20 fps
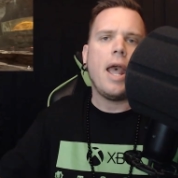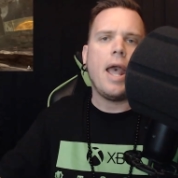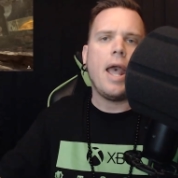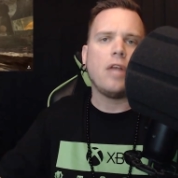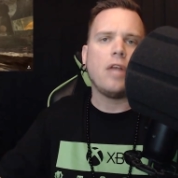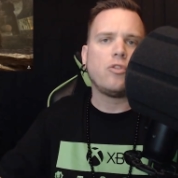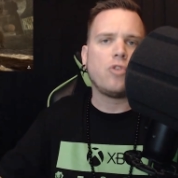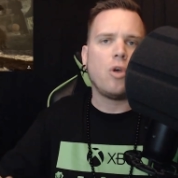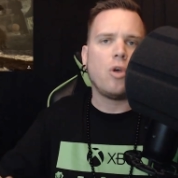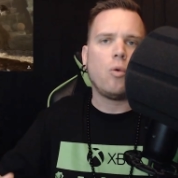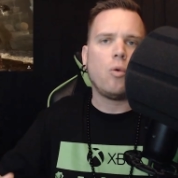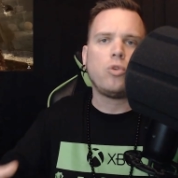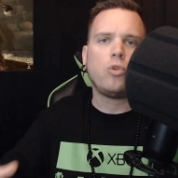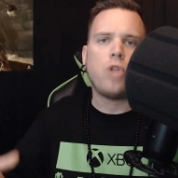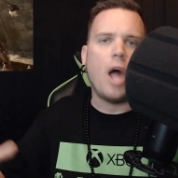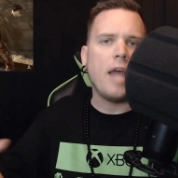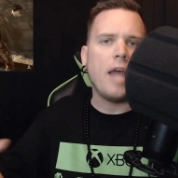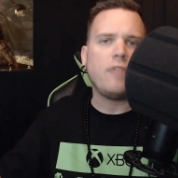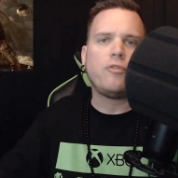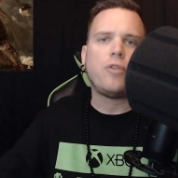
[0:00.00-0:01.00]
as
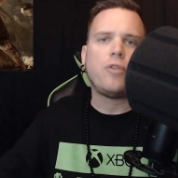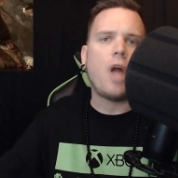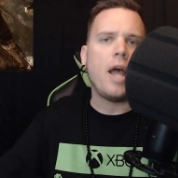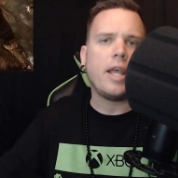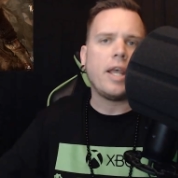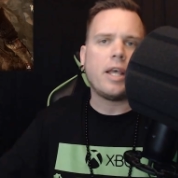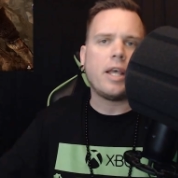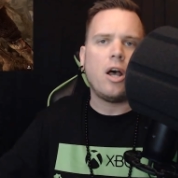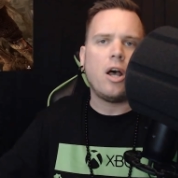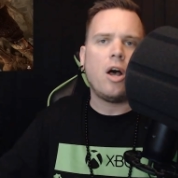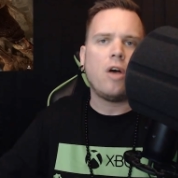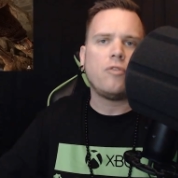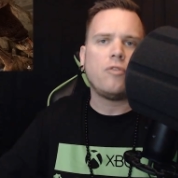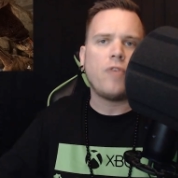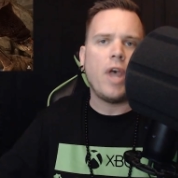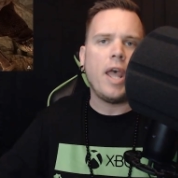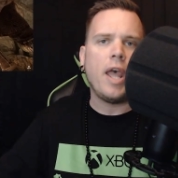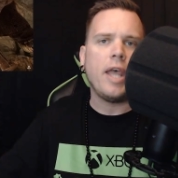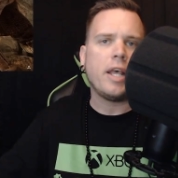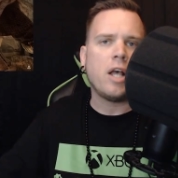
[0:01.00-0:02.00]
lifelike
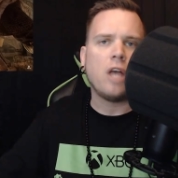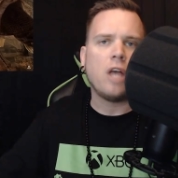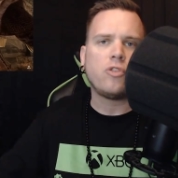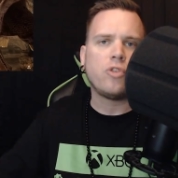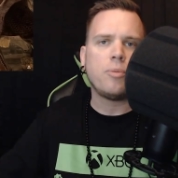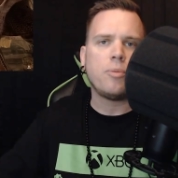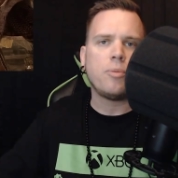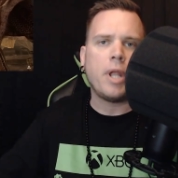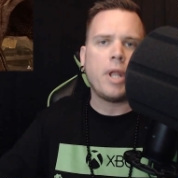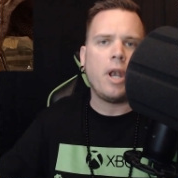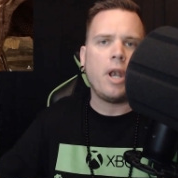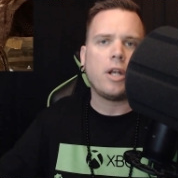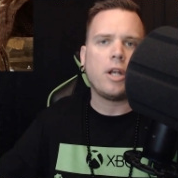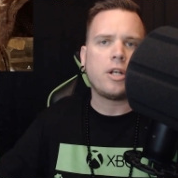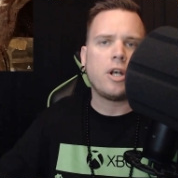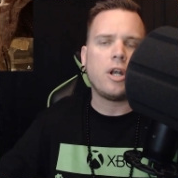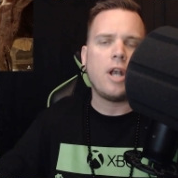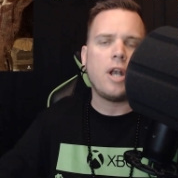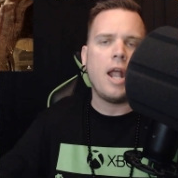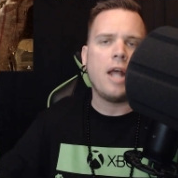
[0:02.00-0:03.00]
of a custom
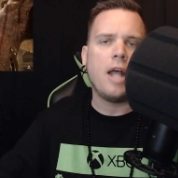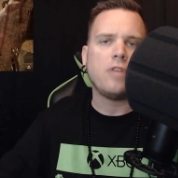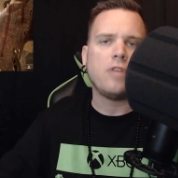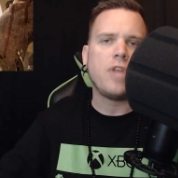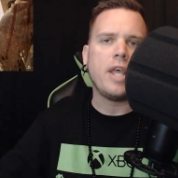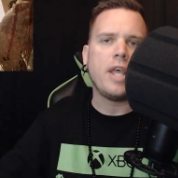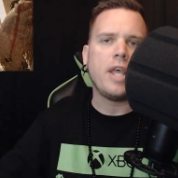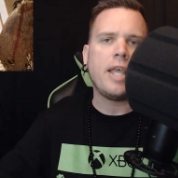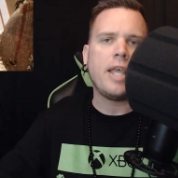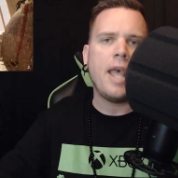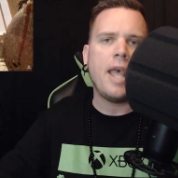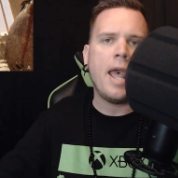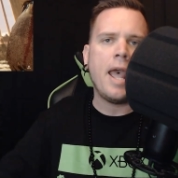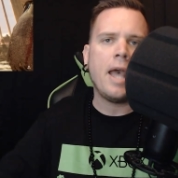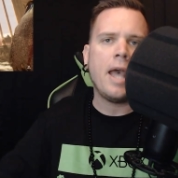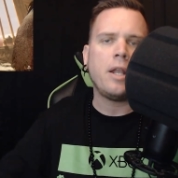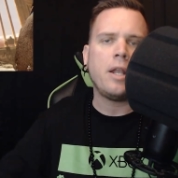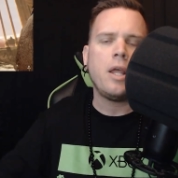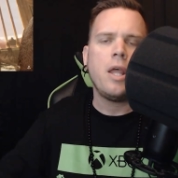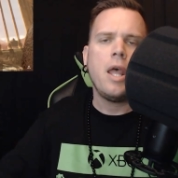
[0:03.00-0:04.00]
character as they
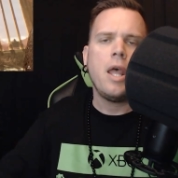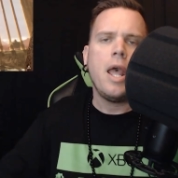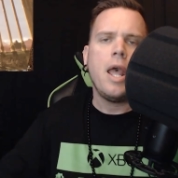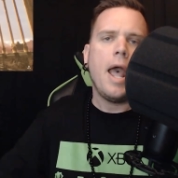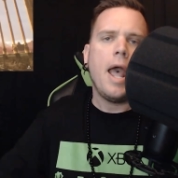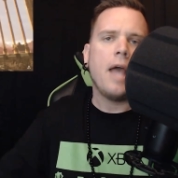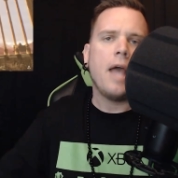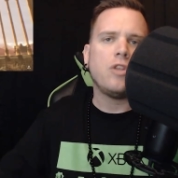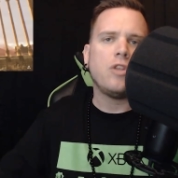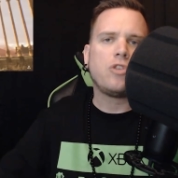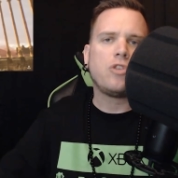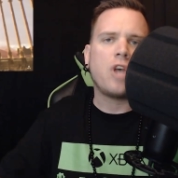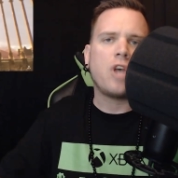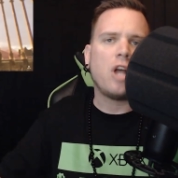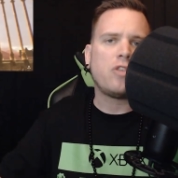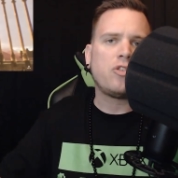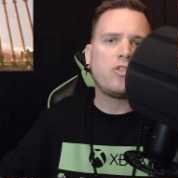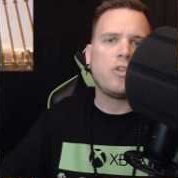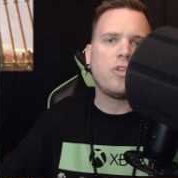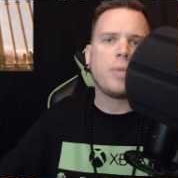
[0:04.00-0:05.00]
can. And this
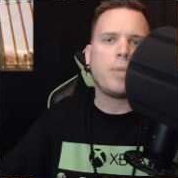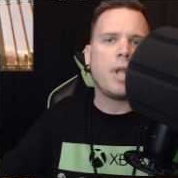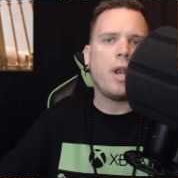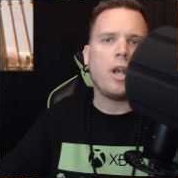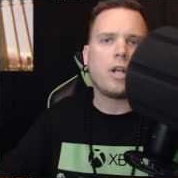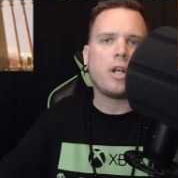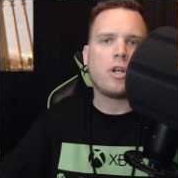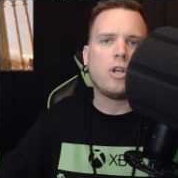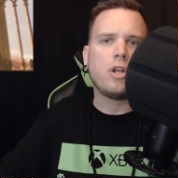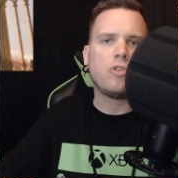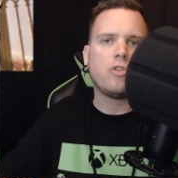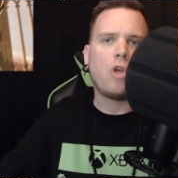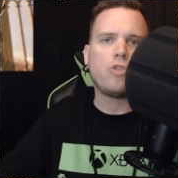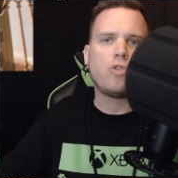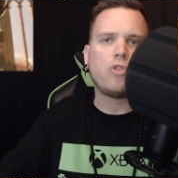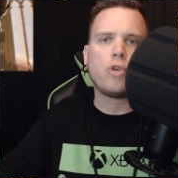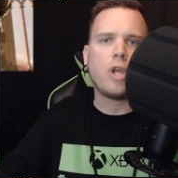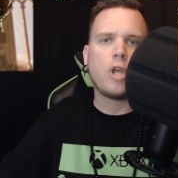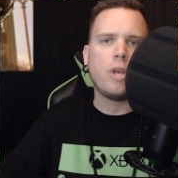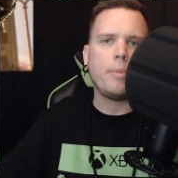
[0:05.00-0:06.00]
custom character is
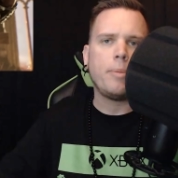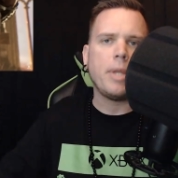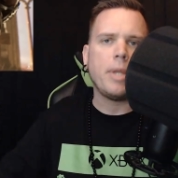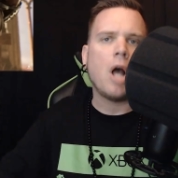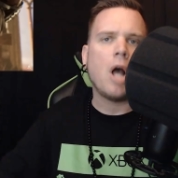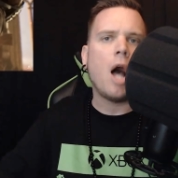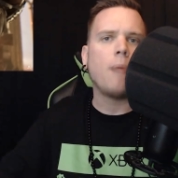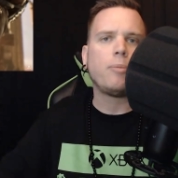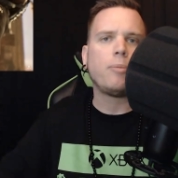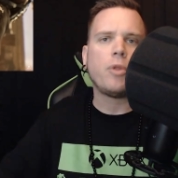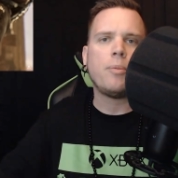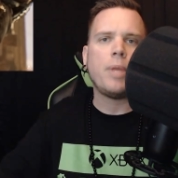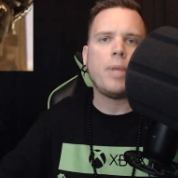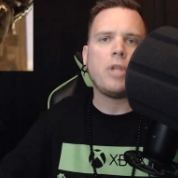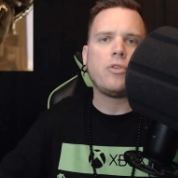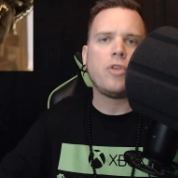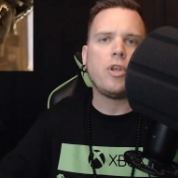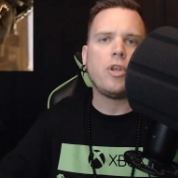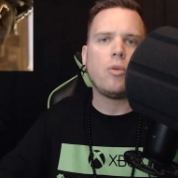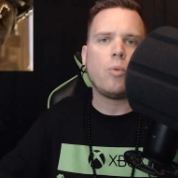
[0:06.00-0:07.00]
also going to be
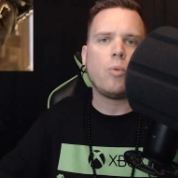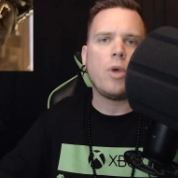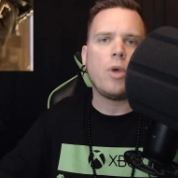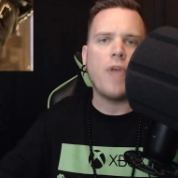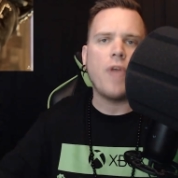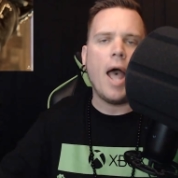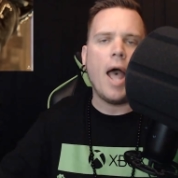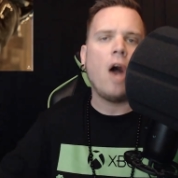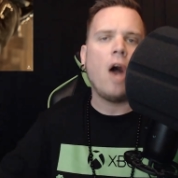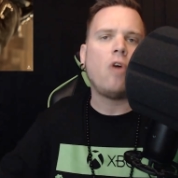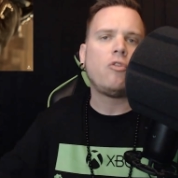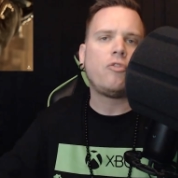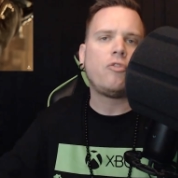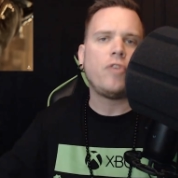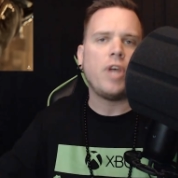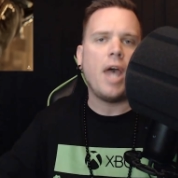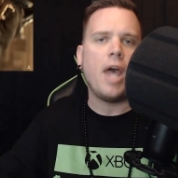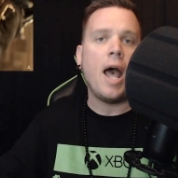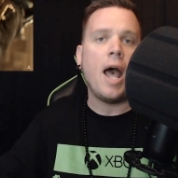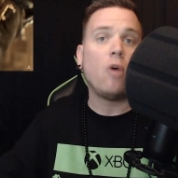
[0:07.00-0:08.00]
complemented with
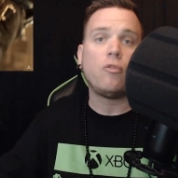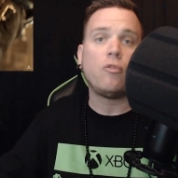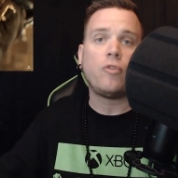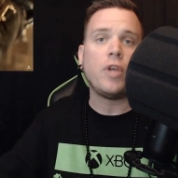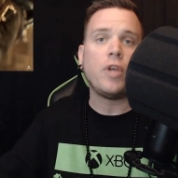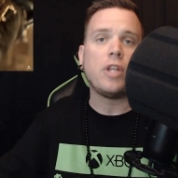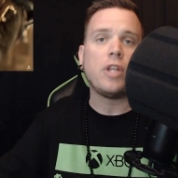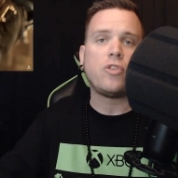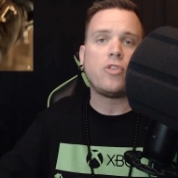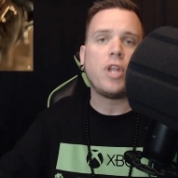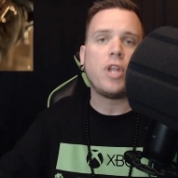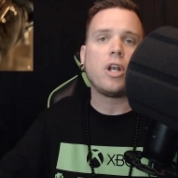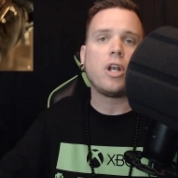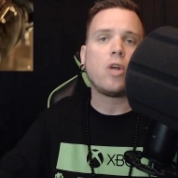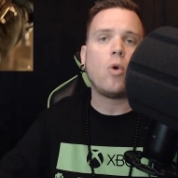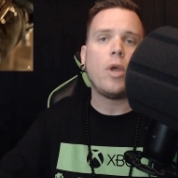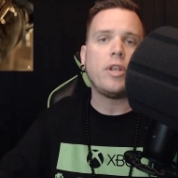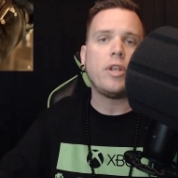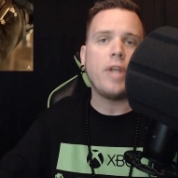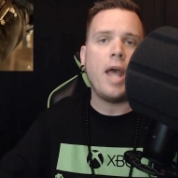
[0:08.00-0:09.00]
outfit outfits that are
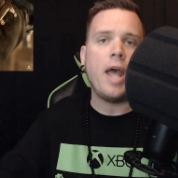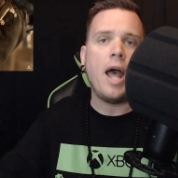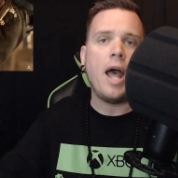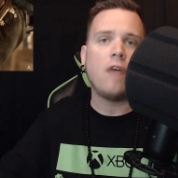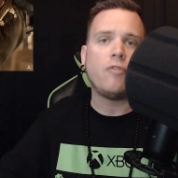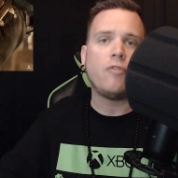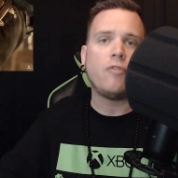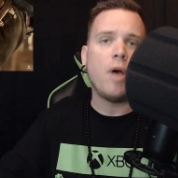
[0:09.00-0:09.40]
going to have